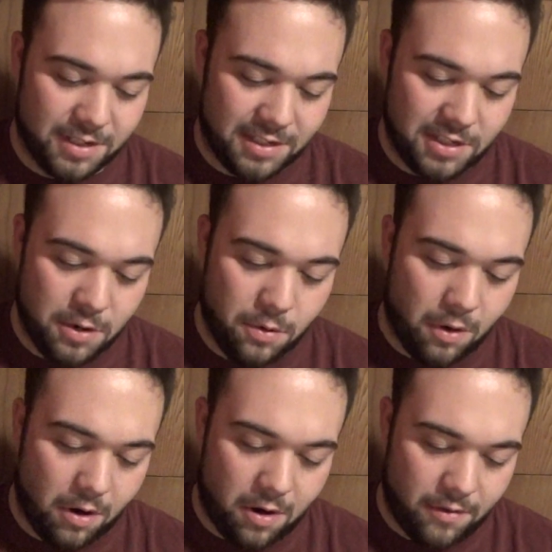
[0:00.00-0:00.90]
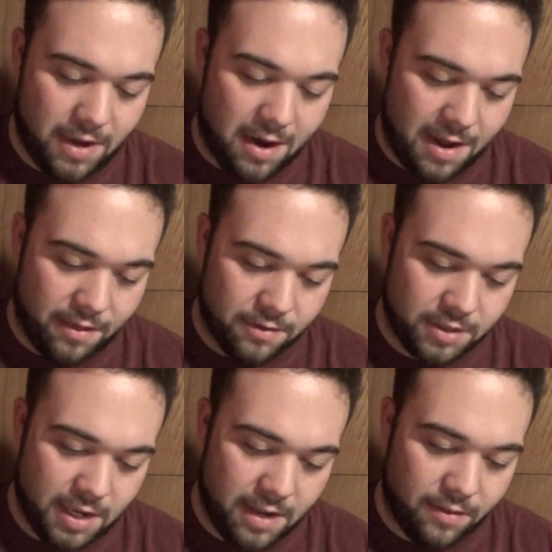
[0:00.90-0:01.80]
Let's see, who are all the
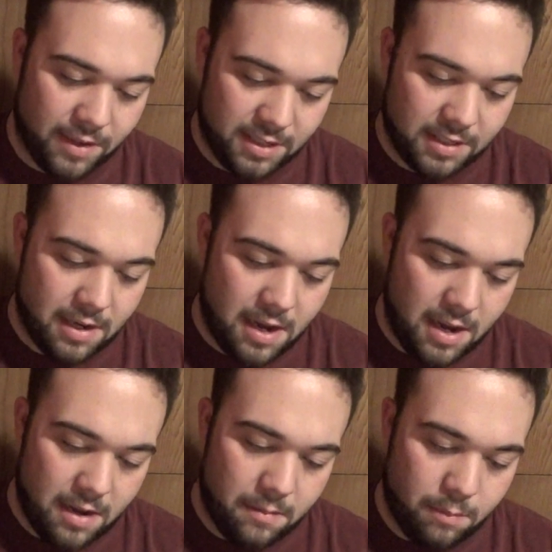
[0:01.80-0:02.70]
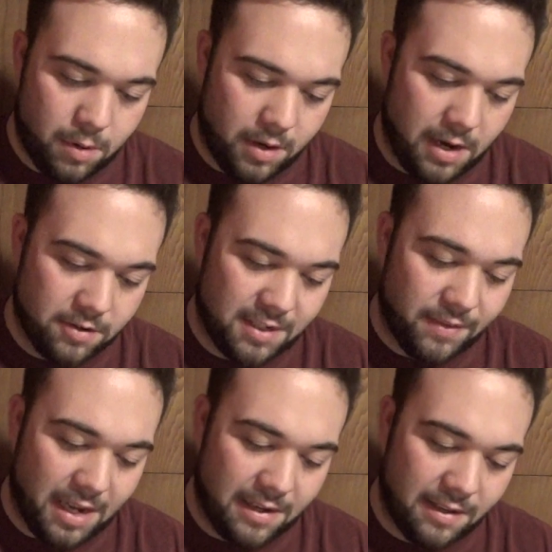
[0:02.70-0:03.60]
authors in this book here?
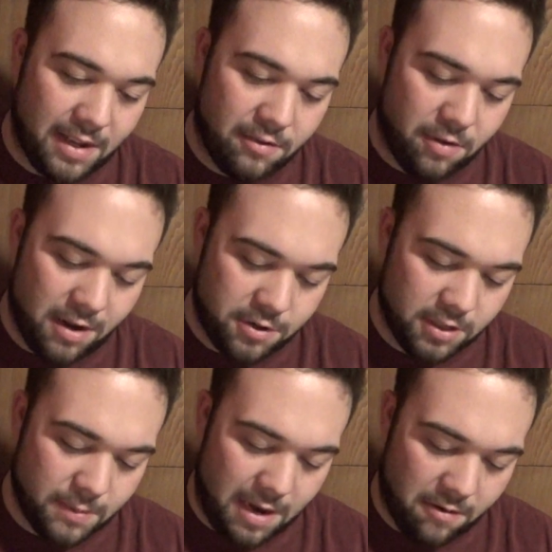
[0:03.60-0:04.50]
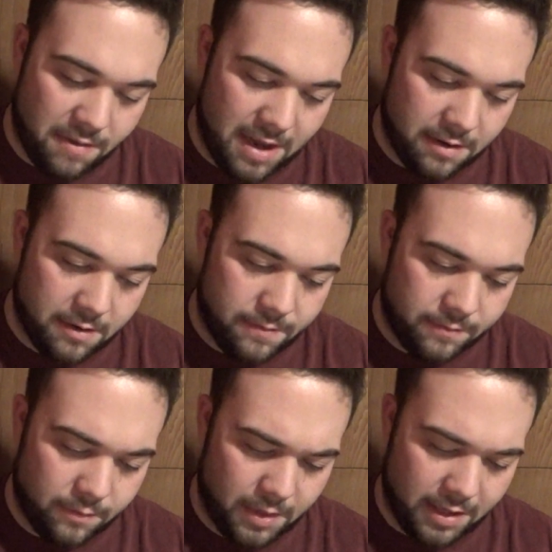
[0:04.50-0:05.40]
Stephen King did the introduction, as a matter of fact,
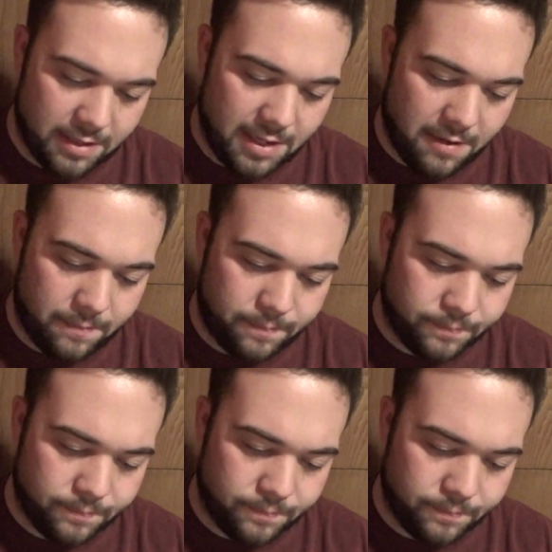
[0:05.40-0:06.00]
from what I could tell.